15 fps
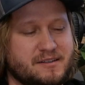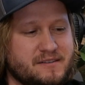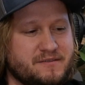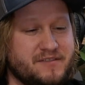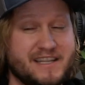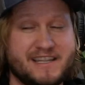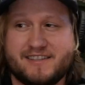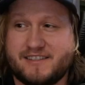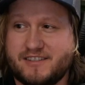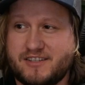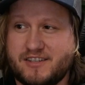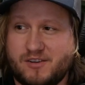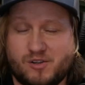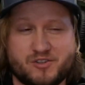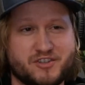vintage
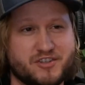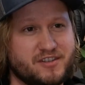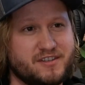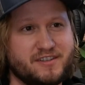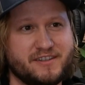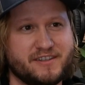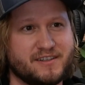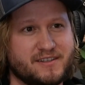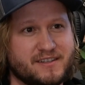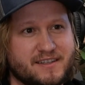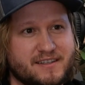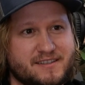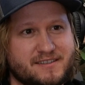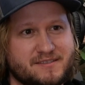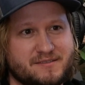culture, like
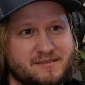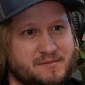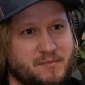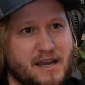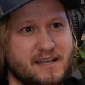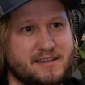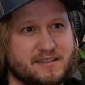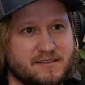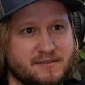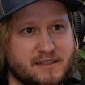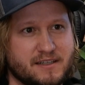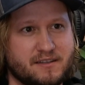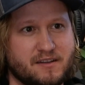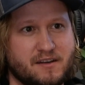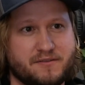massive.
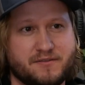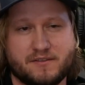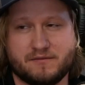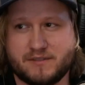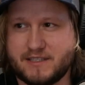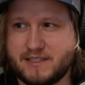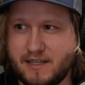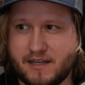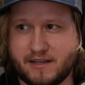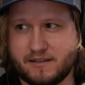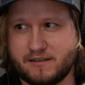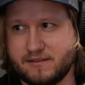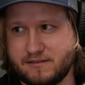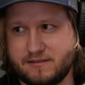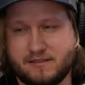Like, and often you see that
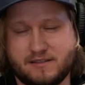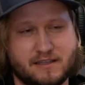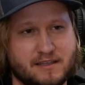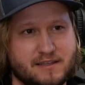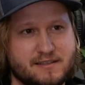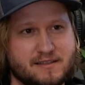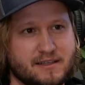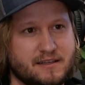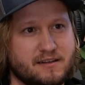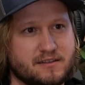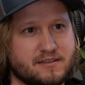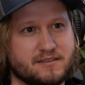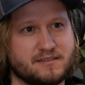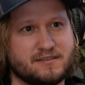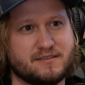in the state
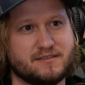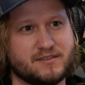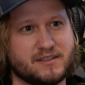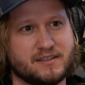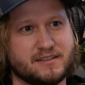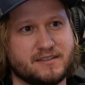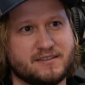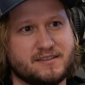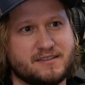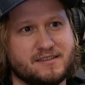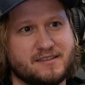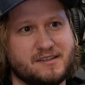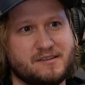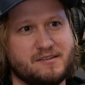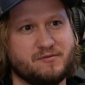auctions where there's
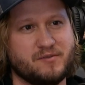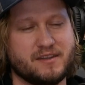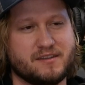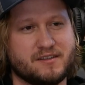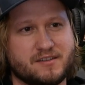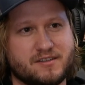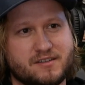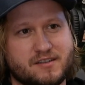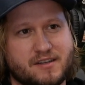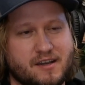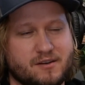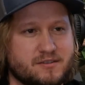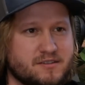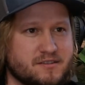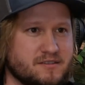vintage
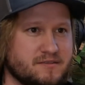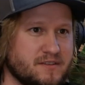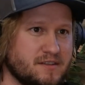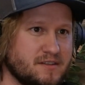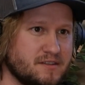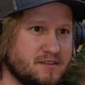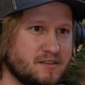couches, vintage